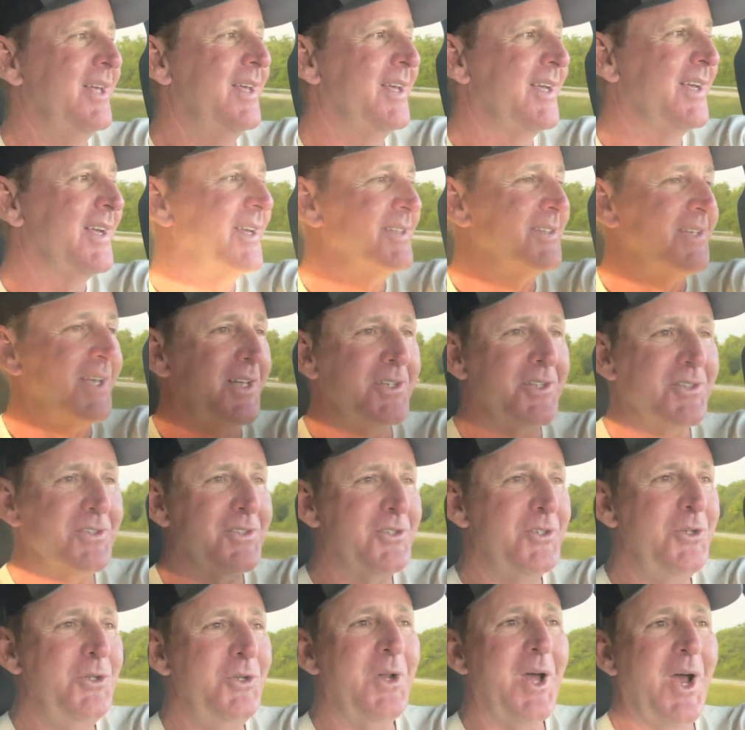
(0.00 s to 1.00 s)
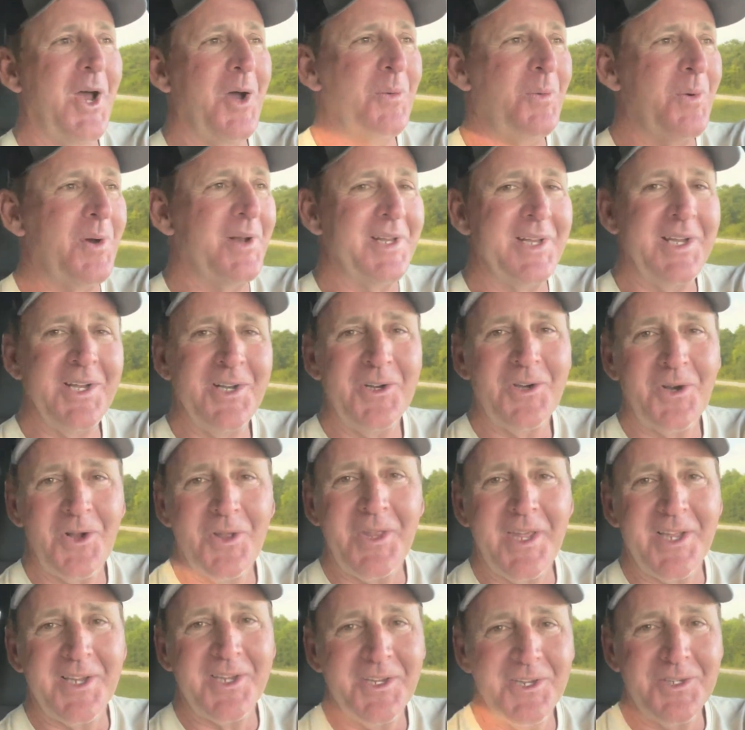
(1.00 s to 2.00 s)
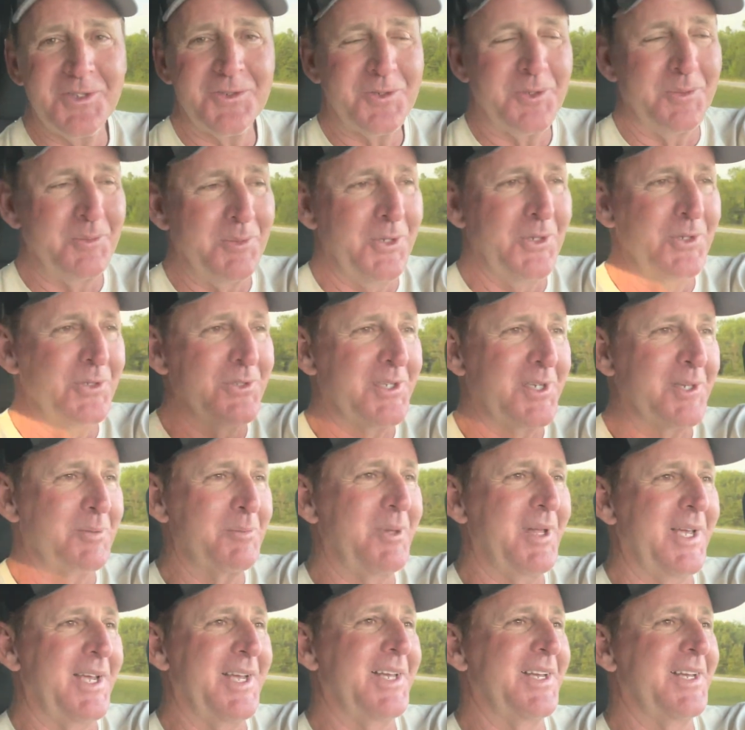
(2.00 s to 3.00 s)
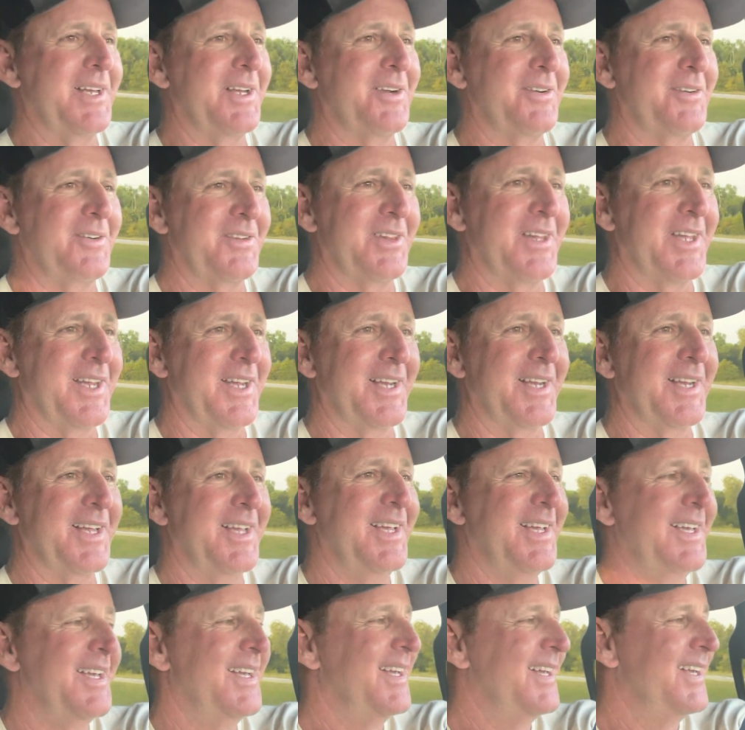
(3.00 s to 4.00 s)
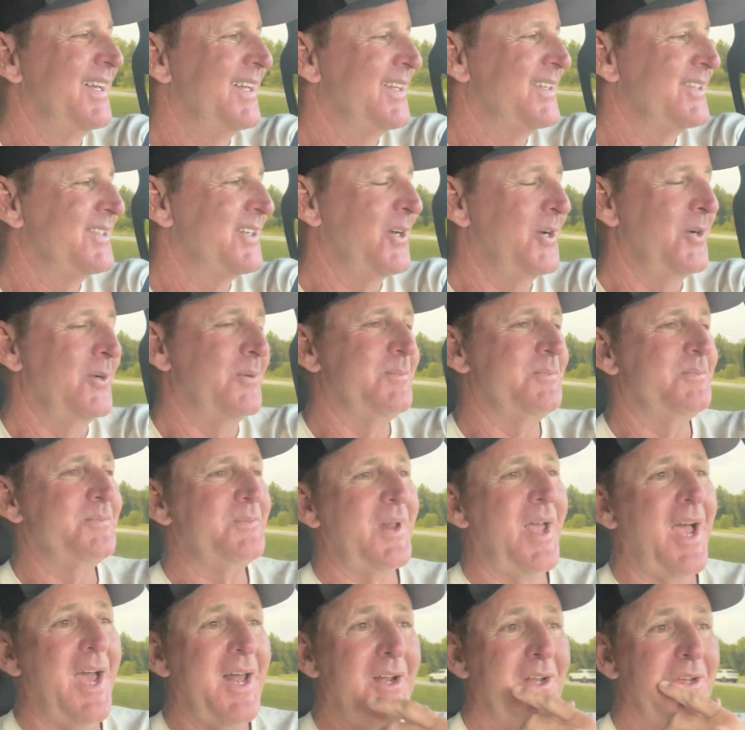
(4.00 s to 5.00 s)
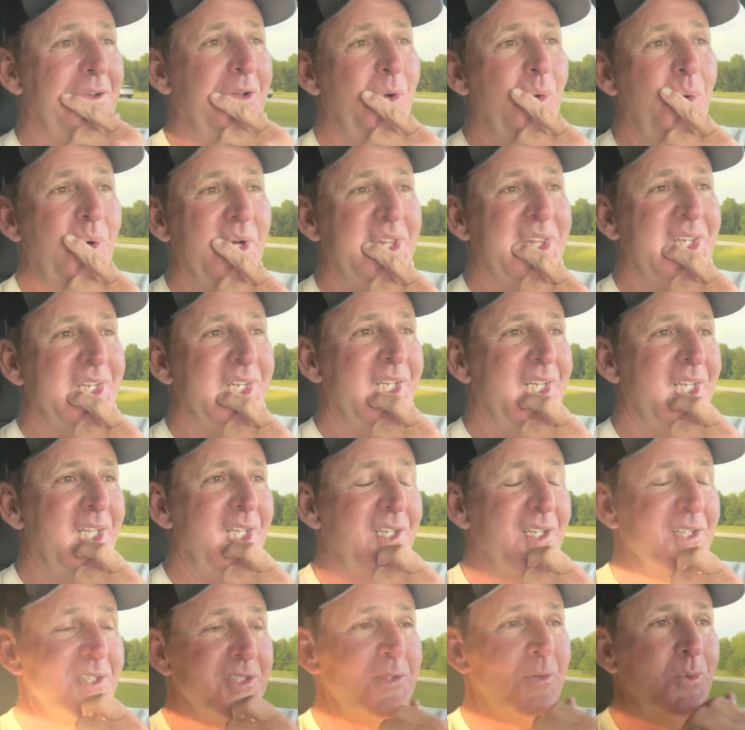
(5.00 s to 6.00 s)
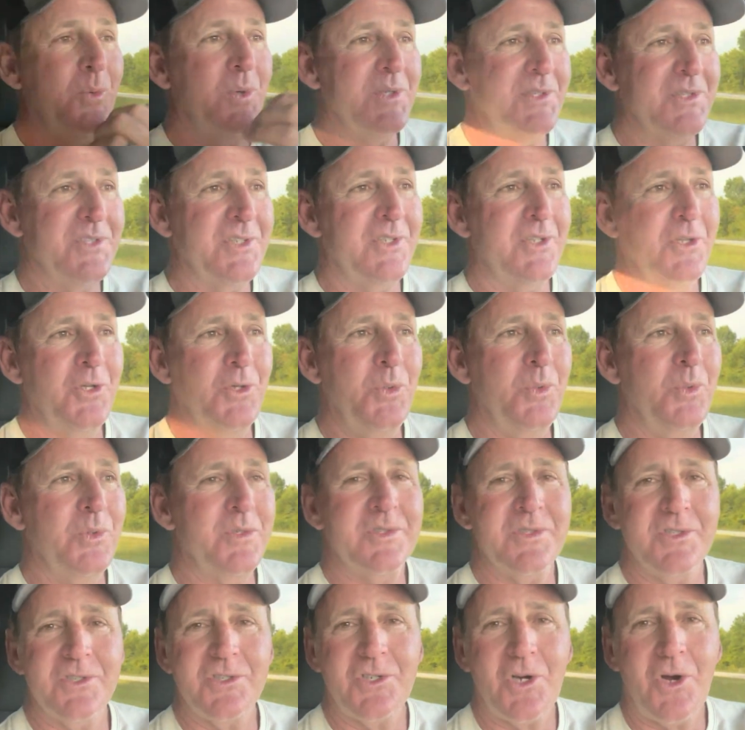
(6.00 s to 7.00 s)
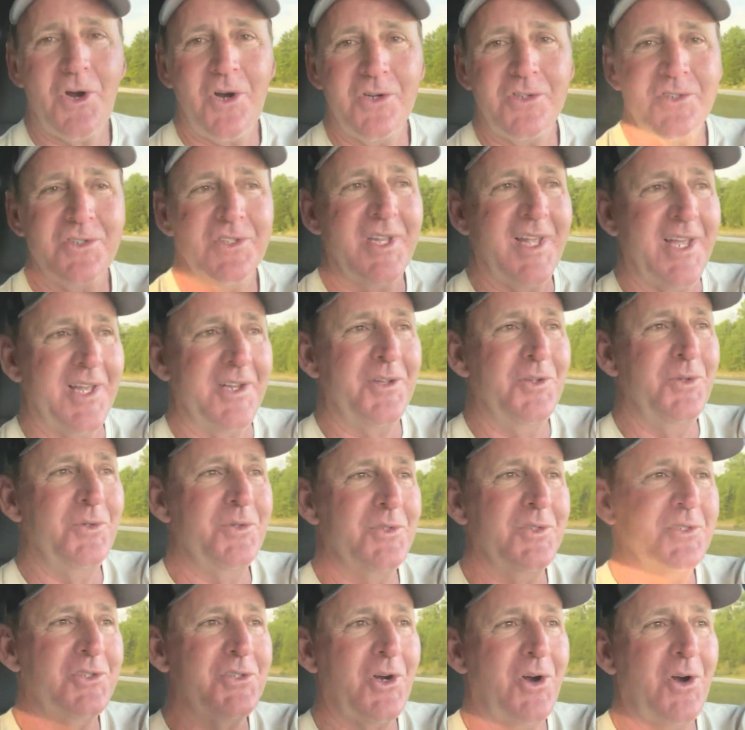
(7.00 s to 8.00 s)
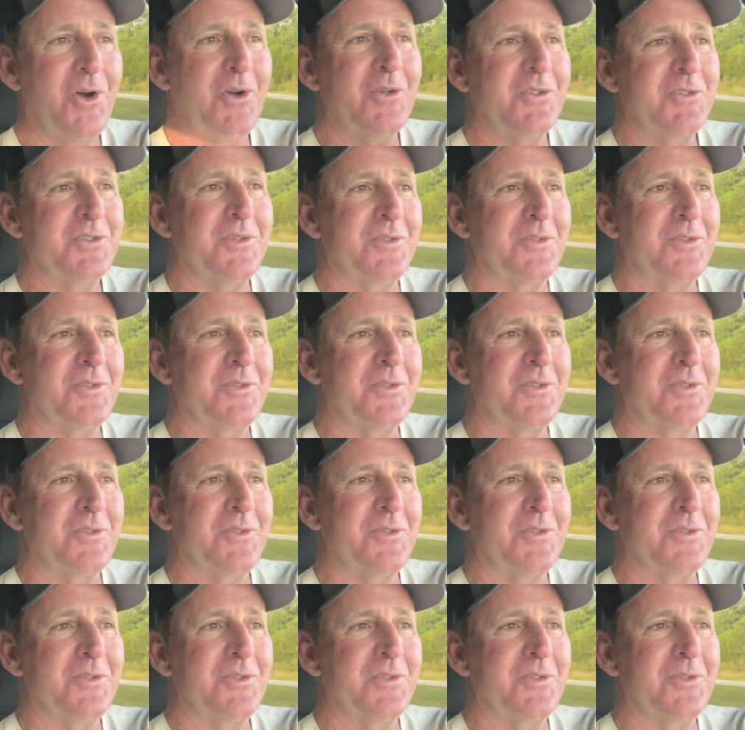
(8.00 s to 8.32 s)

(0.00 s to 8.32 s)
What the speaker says: because I just do not want to hear all that country music playing and everything. So I don't know what the deal is. Who is in charge of that? Who's in charge